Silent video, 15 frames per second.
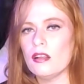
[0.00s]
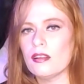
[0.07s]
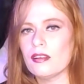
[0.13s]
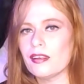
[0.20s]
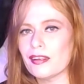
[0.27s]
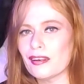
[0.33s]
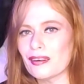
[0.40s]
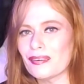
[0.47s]

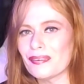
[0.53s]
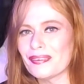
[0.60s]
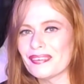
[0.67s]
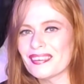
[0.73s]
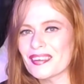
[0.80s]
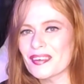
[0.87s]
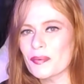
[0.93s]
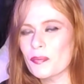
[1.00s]
you know?
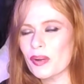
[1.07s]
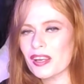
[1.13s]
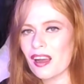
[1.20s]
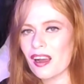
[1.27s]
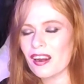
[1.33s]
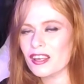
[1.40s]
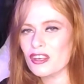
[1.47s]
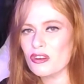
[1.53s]
What,
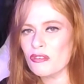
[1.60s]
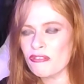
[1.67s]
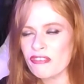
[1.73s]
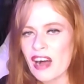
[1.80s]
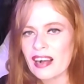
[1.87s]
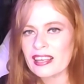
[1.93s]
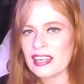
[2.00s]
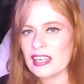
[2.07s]
are you
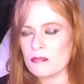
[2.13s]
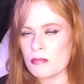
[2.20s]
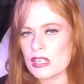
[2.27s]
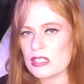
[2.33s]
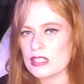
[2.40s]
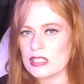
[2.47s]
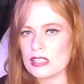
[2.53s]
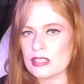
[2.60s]
fucking
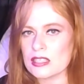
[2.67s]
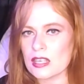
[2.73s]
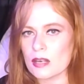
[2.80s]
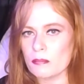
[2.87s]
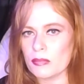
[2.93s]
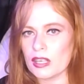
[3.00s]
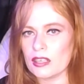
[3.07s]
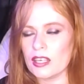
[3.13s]
missing
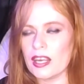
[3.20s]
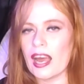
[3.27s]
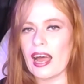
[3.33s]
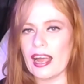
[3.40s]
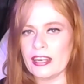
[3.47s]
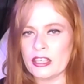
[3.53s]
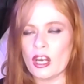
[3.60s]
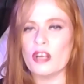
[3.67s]
something? Yeah,
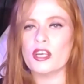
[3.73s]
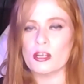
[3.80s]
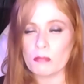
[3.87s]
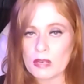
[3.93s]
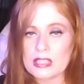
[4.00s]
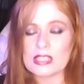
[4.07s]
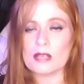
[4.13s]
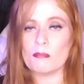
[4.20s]
I know, you're
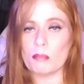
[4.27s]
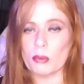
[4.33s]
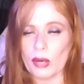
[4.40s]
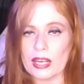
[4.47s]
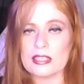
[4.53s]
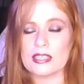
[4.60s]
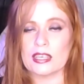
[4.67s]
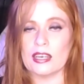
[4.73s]
missing
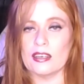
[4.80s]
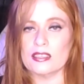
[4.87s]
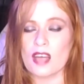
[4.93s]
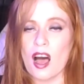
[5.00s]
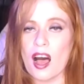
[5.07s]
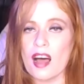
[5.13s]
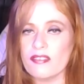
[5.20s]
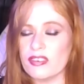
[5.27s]
brain cells,
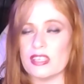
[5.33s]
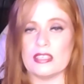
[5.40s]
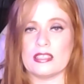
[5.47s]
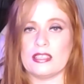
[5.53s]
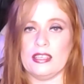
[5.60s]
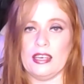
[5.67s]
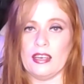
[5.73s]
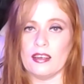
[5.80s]

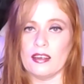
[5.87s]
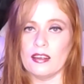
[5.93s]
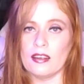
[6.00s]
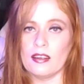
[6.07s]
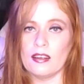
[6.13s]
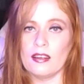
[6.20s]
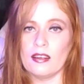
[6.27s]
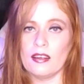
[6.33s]
obviously.
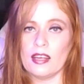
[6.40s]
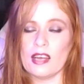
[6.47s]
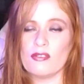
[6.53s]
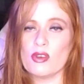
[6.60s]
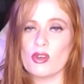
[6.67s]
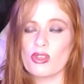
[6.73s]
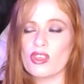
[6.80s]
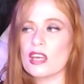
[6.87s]
If
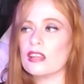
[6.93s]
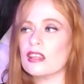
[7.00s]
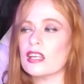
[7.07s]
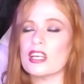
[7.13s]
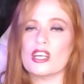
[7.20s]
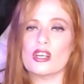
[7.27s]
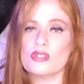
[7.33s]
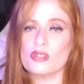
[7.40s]
you think that
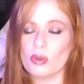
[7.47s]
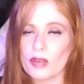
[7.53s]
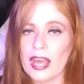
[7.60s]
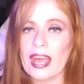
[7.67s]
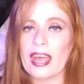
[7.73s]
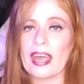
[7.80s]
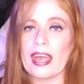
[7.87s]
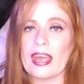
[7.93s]
it is
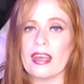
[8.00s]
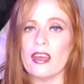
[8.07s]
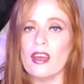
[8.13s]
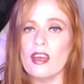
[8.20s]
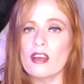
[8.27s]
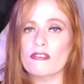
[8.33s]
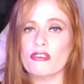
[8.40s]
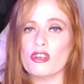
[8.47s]
okay
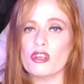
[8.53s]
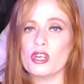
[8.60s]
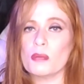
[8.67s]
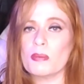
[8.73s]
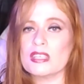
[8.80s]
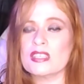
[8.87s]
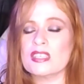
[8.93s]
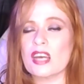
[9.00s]
for you to
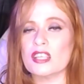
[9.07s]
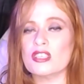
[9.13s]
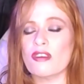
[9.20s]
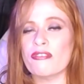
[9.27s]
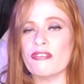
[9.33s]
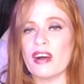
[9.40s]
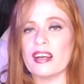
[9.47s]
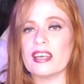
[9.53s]
be such a
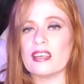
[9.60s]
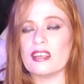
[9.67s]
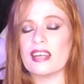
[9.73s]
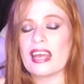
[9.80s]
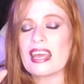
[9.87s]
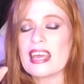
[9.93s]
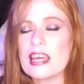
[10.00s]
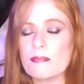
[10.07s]
fucking
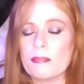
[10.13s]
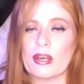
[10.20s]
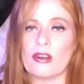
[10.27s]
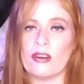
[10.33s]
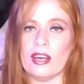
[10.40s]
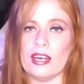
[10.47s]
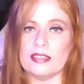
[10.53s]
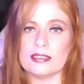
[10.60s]

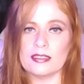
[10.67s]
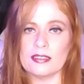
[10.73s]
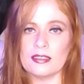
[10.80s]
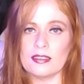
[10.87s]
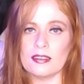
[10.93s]
hypocrite